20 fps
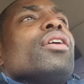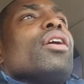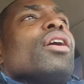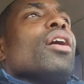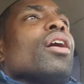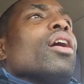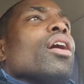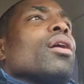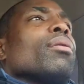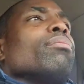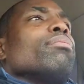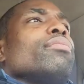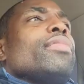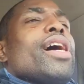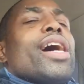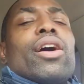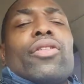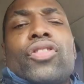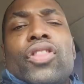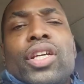
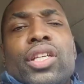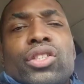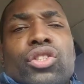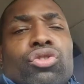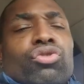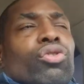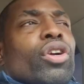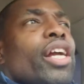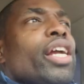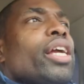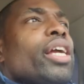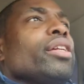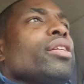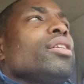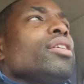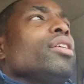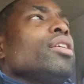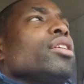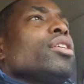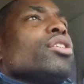How things are
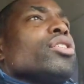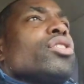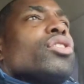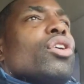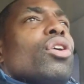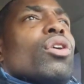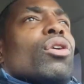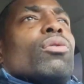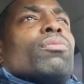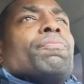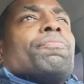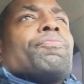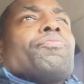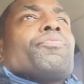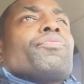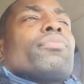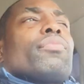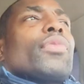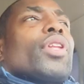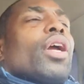ran. So
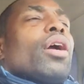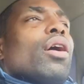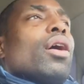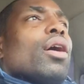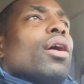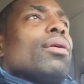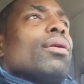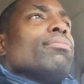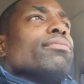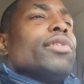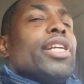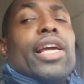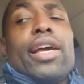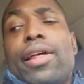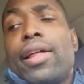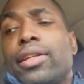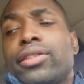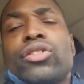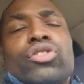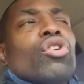yeah,
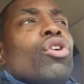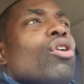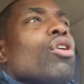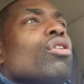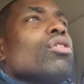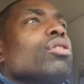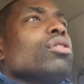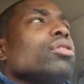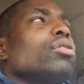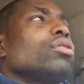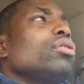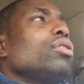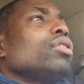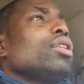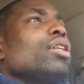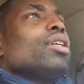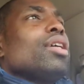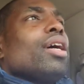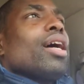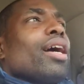that's all
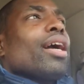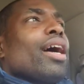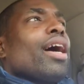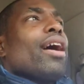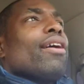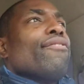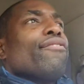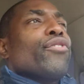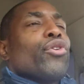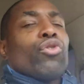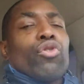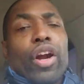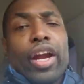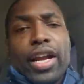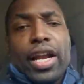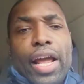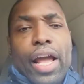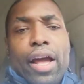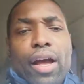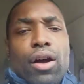I got for
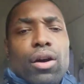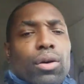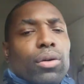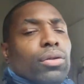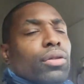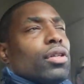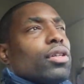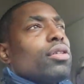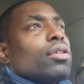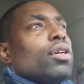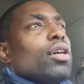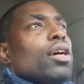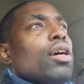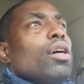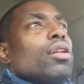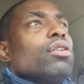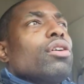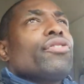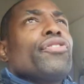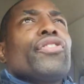right now.
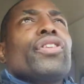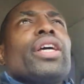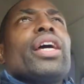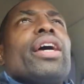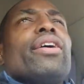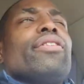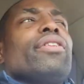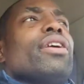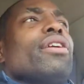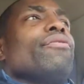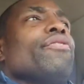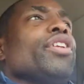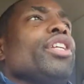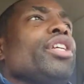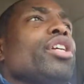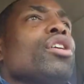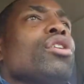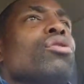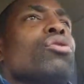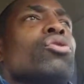Look for that
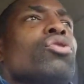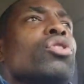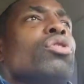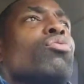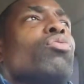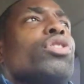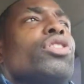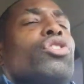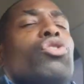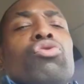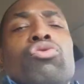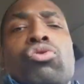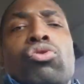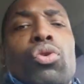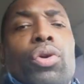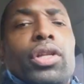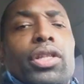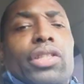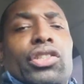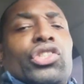video on what's going
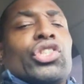on at the